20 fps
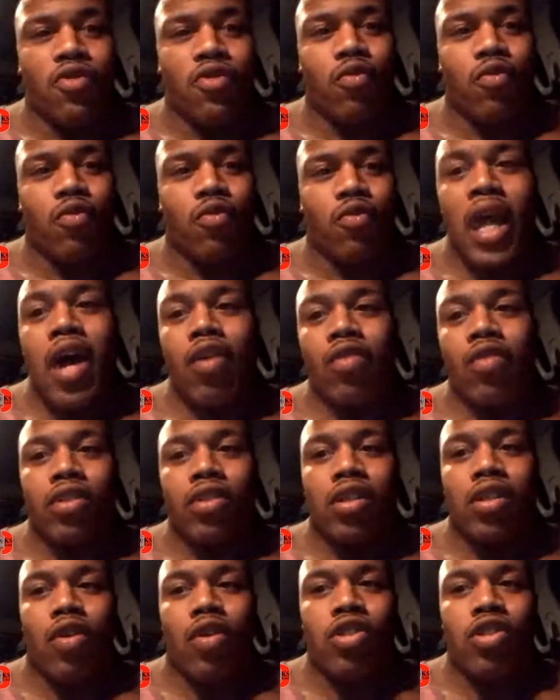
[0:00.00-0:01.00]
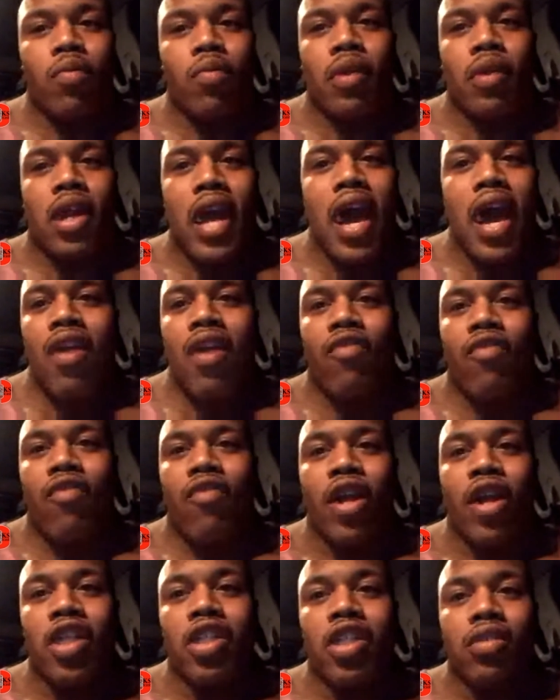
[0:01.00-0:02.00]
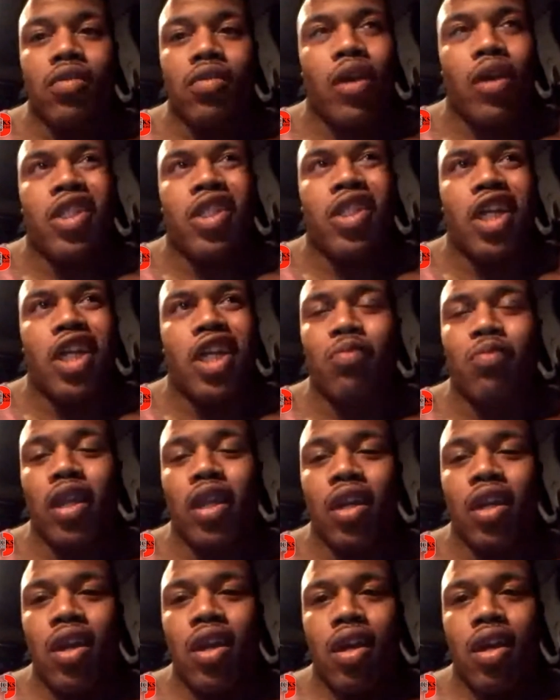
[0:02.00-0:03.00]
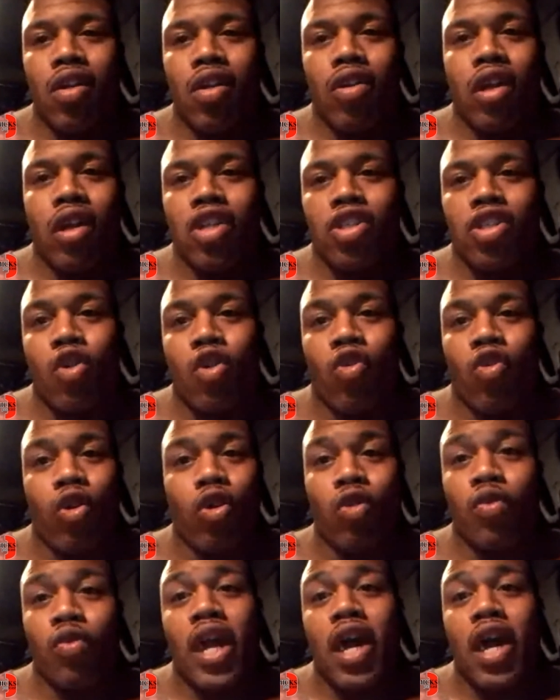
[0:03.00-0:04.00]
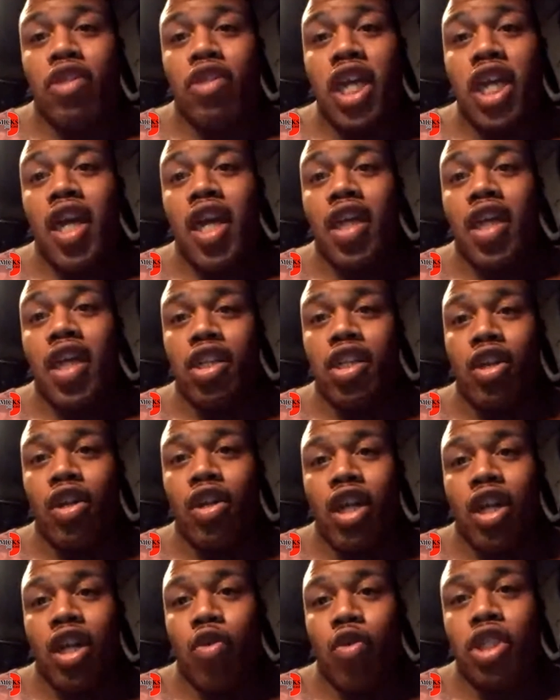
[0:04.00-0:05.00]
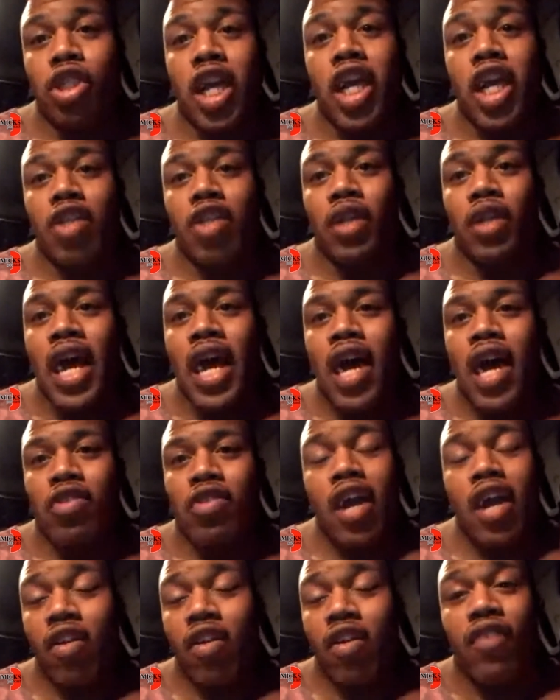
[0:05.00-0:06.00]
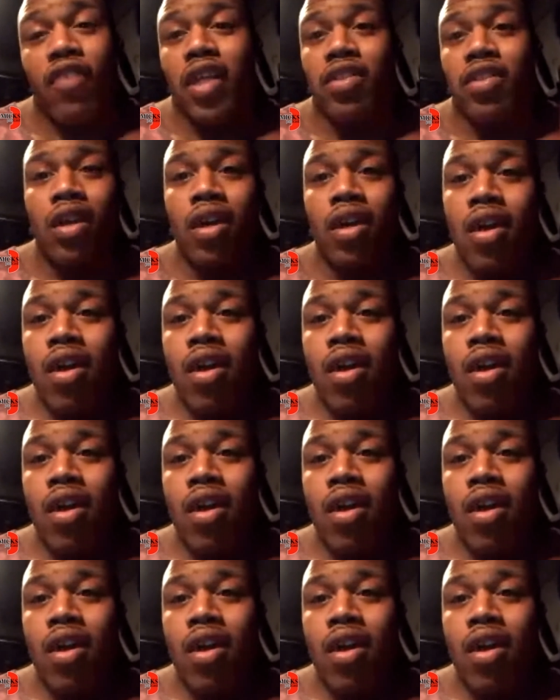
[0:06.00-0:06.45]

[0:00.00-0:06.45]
without, some kind of readjustment. There's no growth without change, and no change without sacrifice.